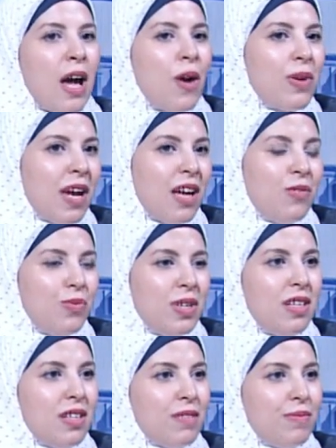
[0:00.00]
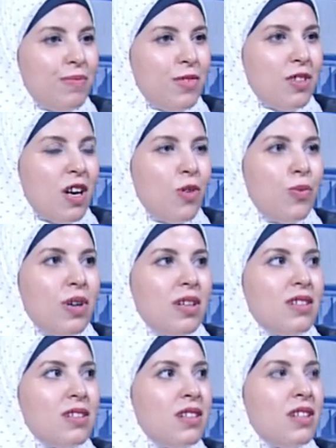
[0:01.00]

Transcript: How can we now uh,